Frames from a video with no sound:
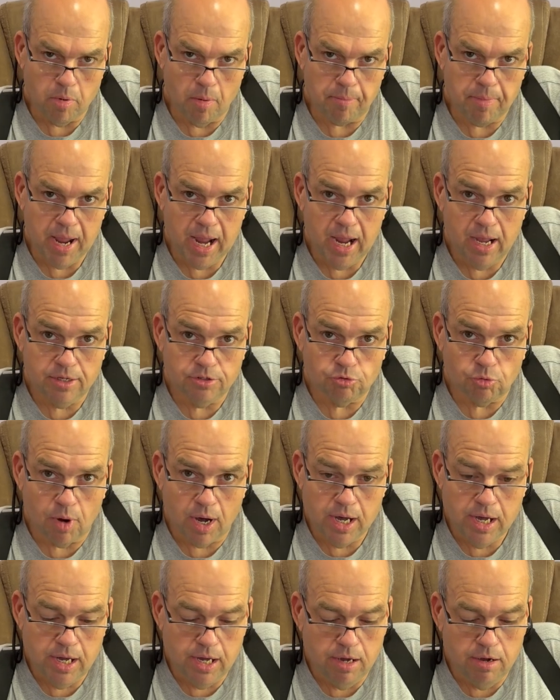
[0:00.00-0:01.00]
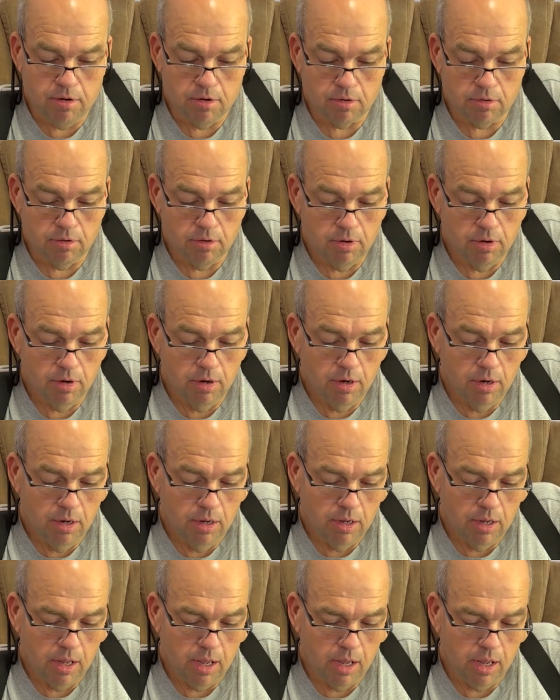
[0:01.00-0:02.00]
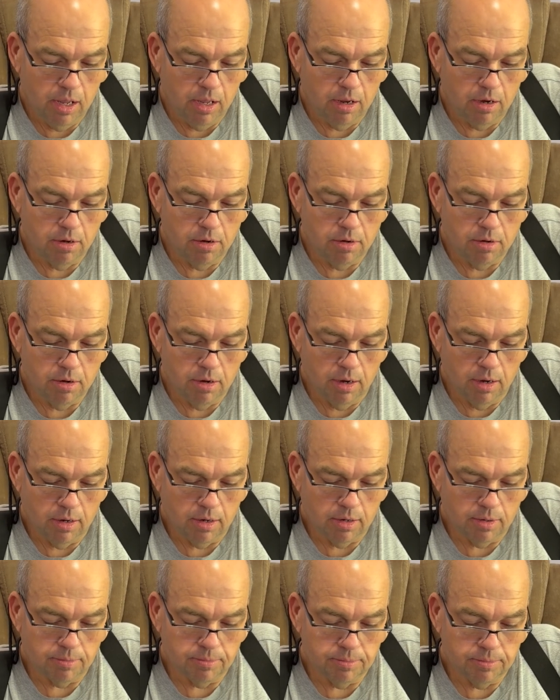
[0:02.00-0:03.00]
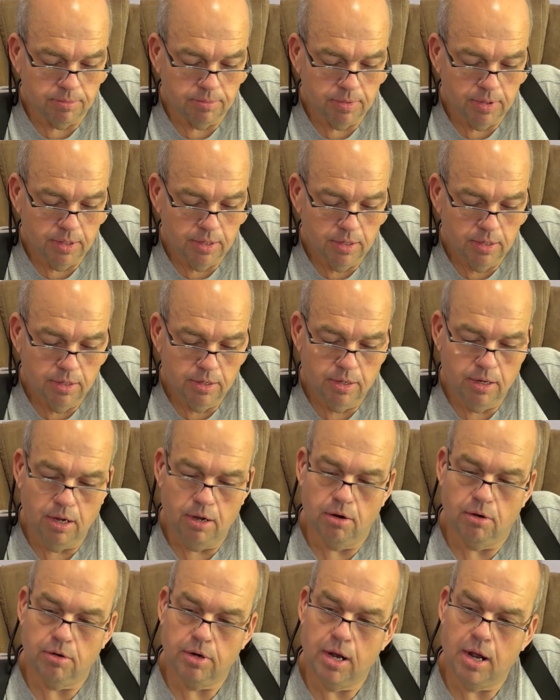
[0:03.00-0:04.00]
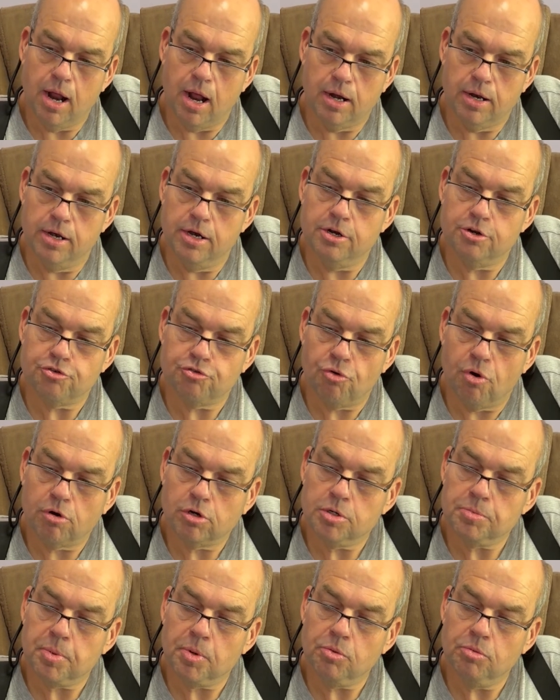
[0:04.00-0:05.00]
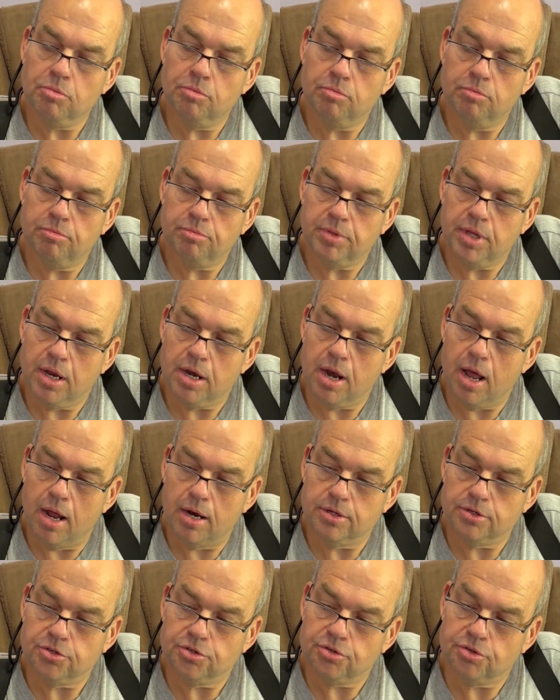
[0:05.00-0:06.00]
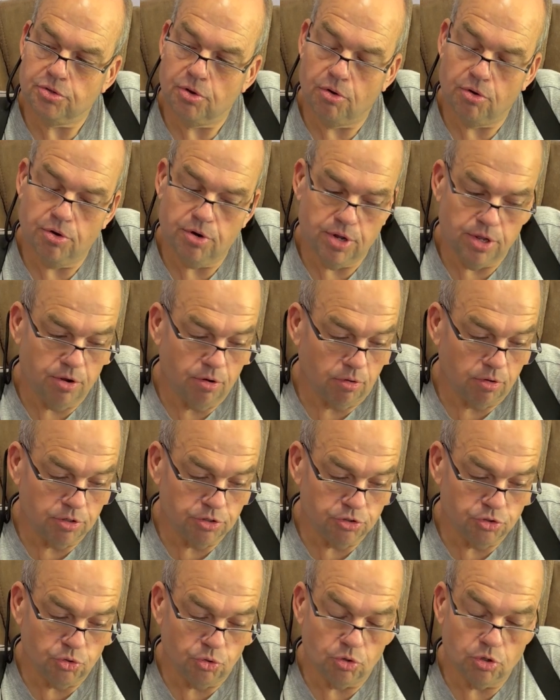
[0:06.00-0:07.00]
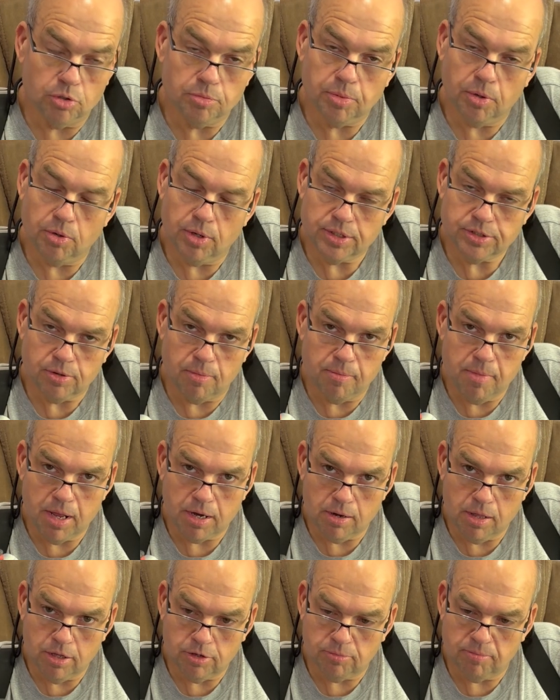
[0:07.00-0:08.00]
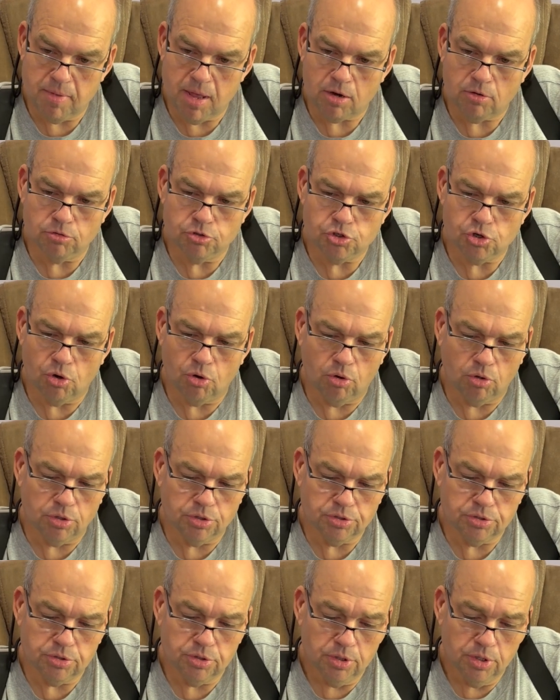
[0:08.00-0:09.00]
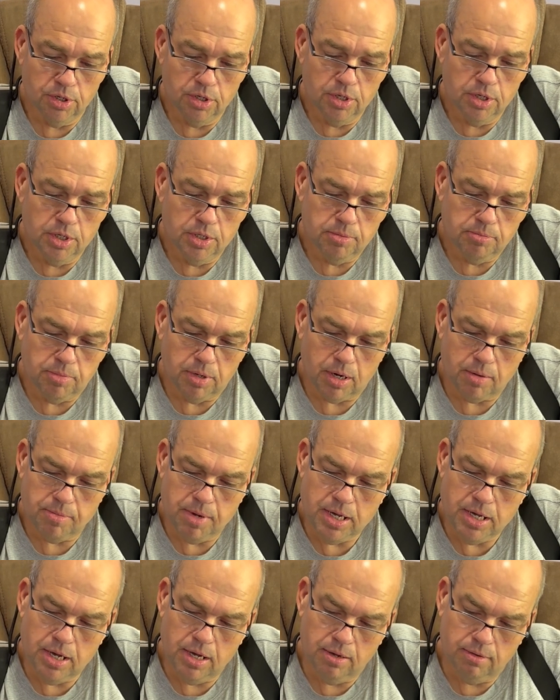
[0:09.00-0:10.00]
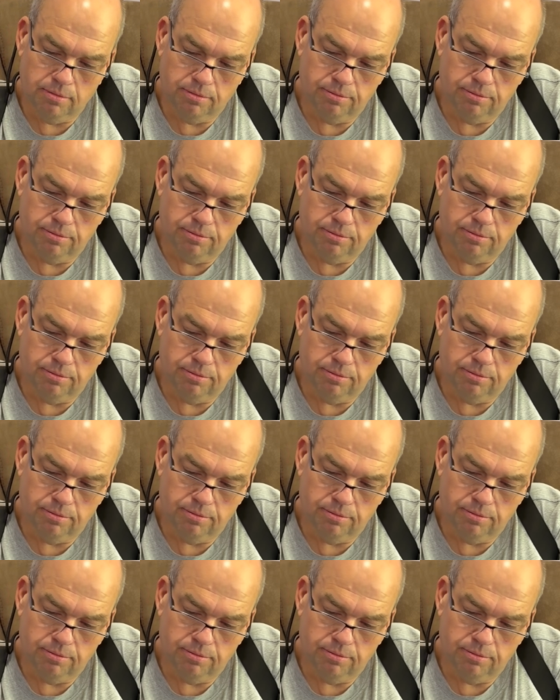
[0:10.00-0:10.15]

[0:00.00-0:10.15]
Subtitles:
pads right here. And, they're not indestructible. They're not as sturdy or as durable as metal jaws. But I mean,